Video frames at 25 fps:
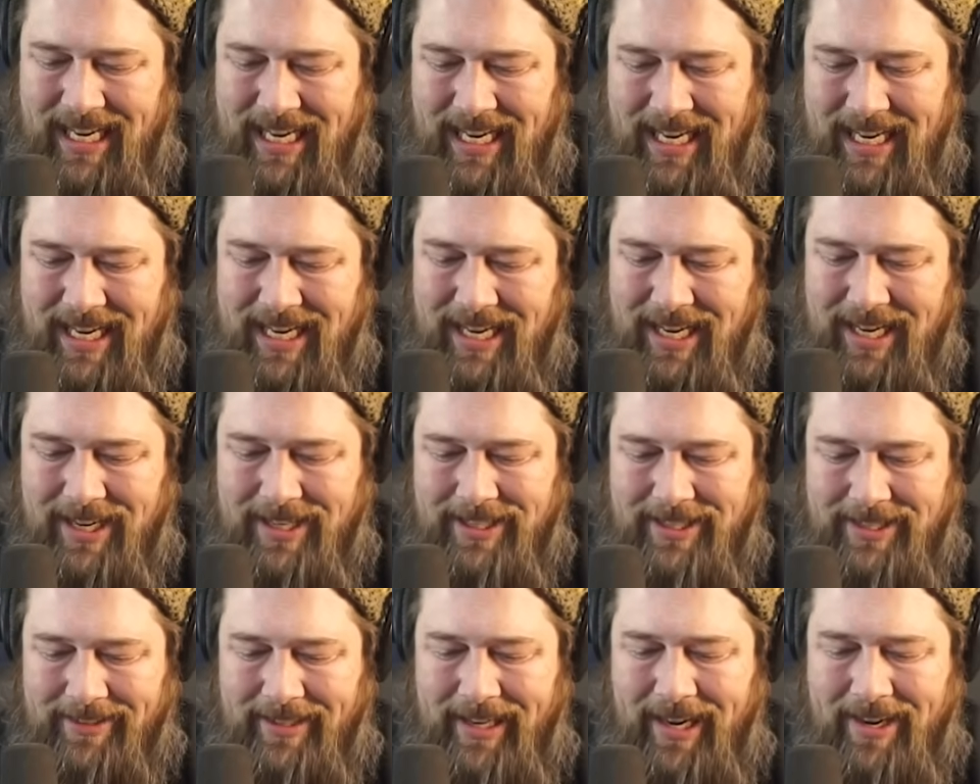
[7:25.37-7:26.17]

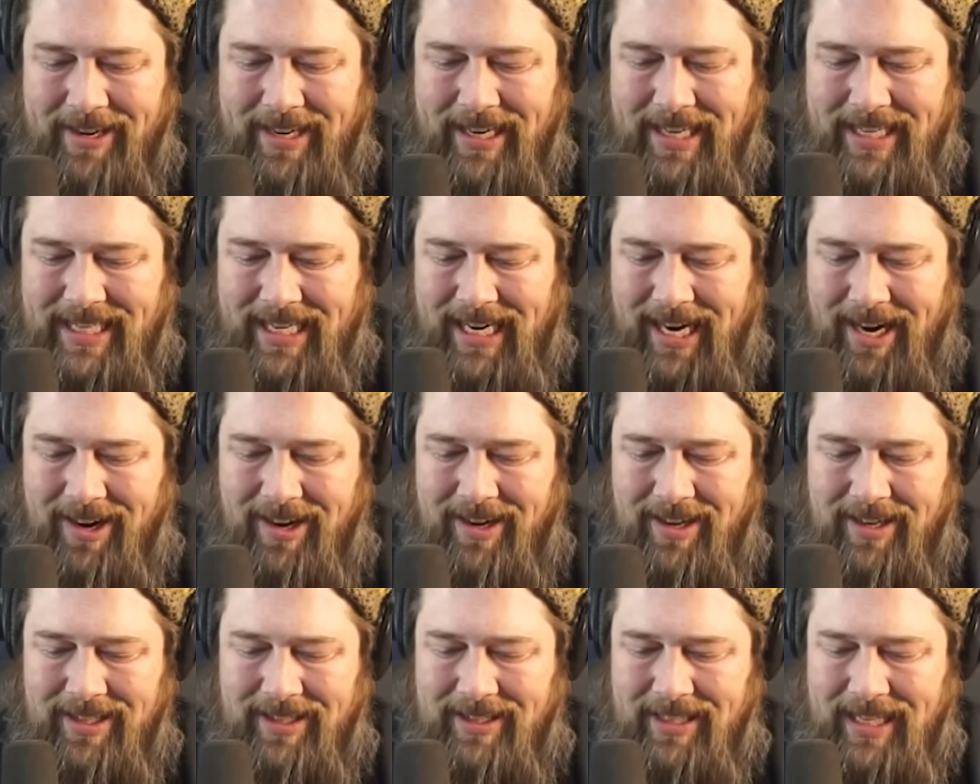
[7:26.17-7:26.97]
Tolarian
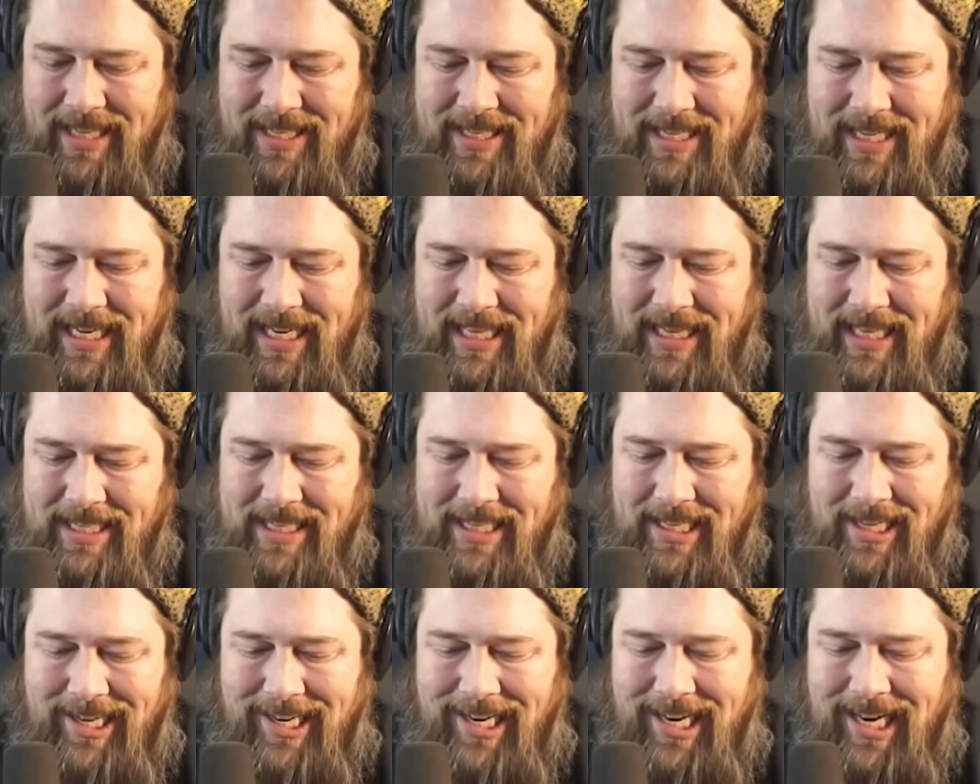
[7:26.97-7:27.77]
Terror. That's a
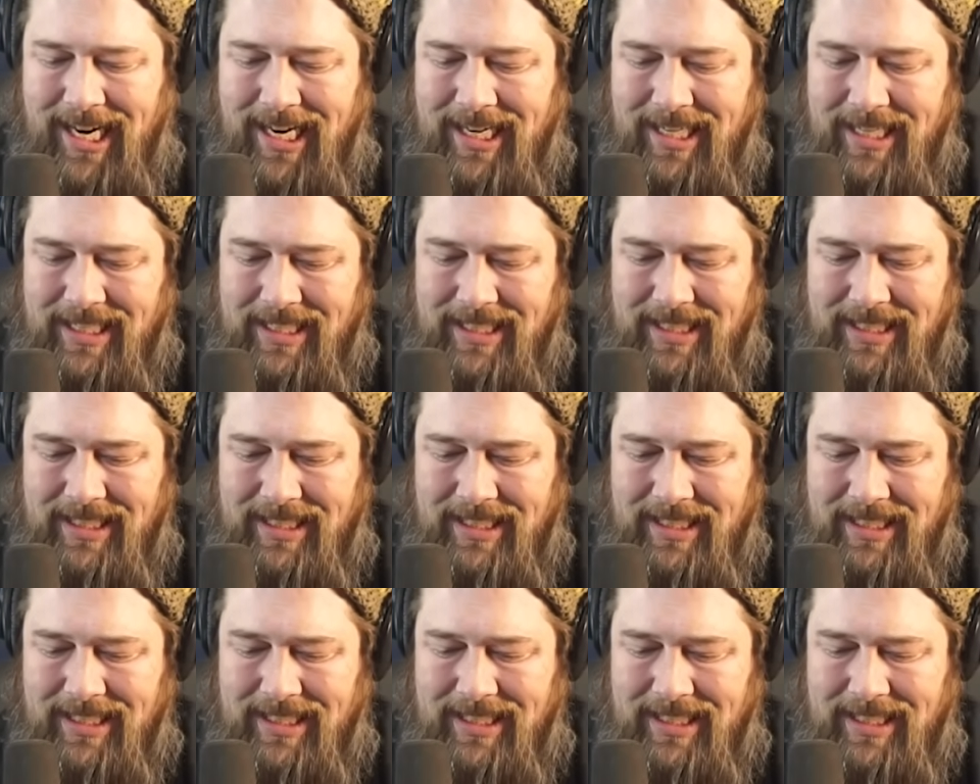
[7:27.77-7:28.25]
card.